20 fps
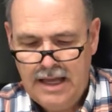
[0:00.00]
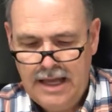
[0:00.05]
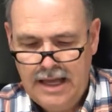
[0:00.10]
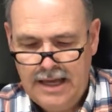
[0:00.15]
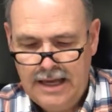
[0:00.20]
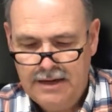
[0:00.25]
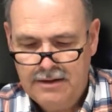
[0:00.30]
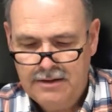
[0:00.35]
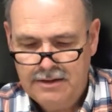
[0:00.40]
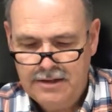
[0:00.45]

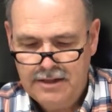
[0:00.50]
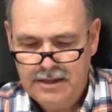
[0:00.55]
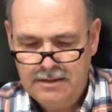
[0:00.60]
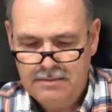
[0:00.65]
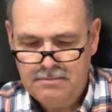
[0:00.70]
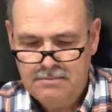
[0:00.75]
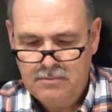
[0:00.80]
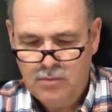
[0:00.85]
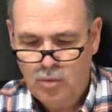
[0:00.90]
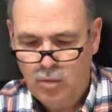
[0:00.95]
and
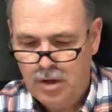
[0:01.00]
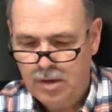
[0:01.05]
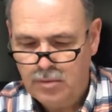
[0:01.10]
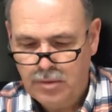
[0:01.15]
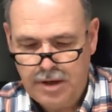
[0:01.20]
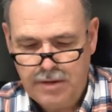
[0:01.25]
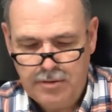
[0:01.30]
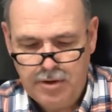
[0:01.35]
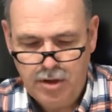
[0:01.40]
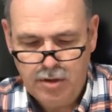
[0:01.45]

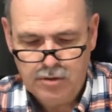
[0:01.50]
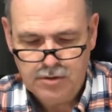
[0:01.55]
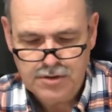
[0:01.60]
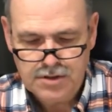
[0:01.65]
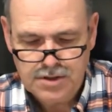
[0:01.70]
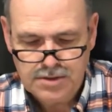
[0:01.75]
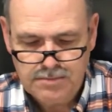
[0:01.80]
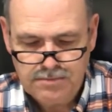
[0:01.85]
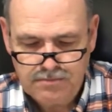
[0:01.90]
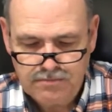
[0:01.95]
one-way
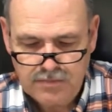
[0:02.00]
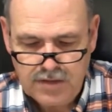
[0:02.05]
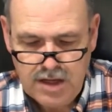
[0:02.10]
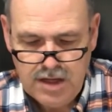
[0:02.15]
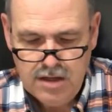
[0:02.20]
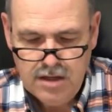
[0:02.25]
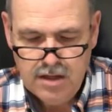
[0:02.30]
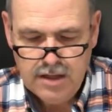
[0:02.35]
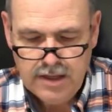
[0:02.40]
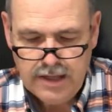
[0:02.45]
roads.
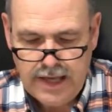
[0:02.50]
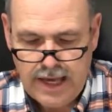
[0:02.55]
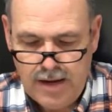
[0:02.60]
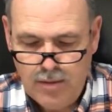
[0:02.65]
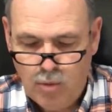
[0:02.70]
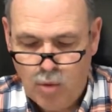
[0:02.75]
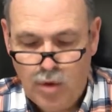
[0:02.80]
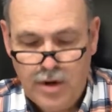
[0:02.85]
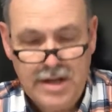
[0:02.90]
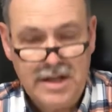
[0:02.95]
Okay,
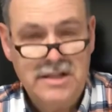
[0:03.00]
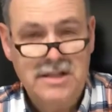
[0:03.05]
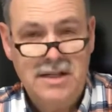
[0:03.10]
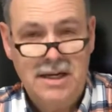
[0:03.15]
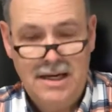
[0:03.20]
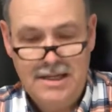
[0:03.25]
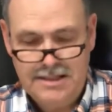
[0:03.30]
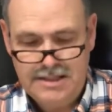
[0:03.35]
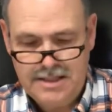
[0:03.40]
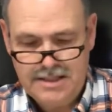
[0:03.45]
warning
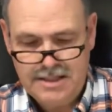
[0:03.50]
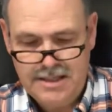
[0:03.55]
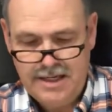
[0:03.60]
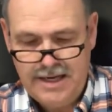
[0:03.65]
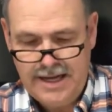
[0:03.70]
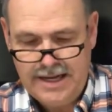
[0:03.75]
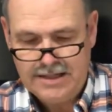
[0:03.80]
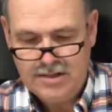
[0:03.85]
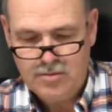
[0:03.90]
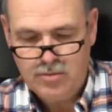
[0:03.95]
signs is the
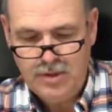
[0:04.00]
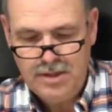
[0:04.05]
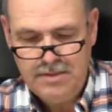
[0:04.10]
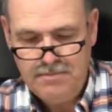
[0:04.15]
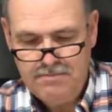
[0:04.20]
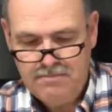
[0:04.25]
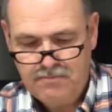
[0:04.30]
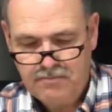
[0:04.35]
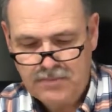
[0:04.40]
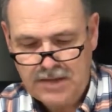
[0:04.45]
next one,
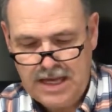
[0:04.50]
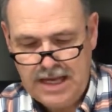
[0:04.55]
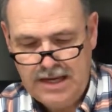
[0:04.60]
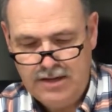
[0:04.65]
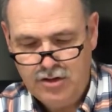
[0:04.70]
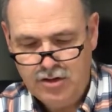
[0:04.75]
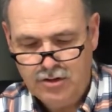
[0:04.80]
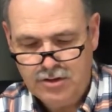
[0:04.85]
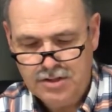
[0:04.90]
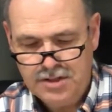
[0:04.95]
and
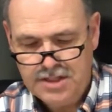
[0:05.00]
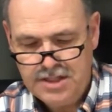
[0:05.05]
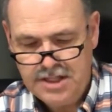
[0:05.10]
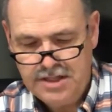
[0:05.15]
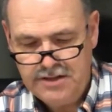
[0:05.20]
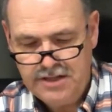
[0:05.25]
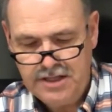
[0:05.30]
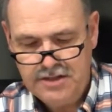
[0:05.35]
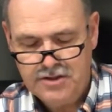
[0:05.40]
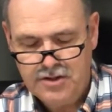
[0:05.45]
you can see
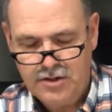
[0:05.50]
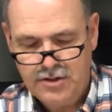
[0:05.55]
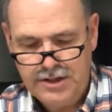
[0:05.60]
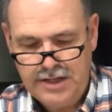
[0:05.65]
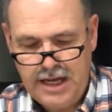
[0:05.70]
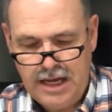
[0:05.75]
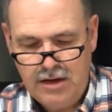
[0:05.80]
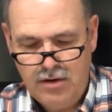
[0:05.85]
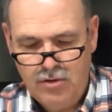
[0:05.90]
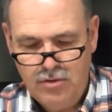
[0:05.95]
these are
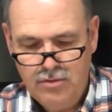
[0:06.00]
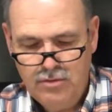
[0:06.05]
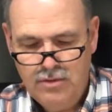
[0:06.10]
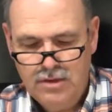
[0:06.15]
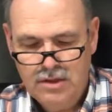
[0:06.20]
yellow,